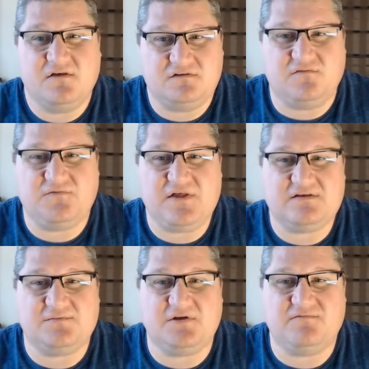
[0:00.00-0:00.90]
So
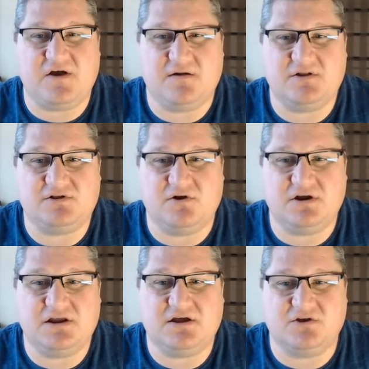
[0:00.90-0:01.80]
flexible environment,
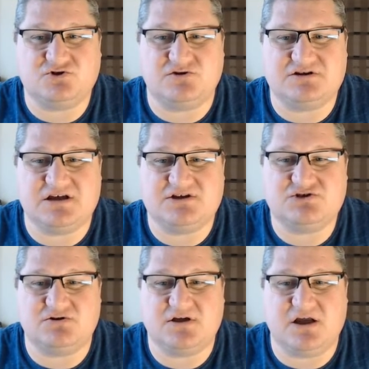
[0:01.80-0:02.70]
learning culture,
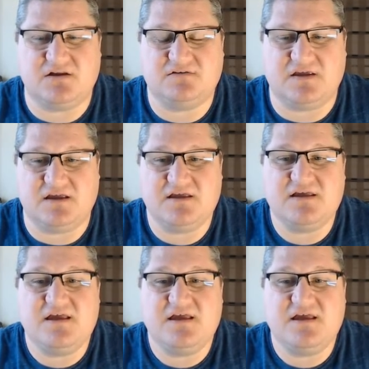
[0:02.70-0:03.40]
intentional content,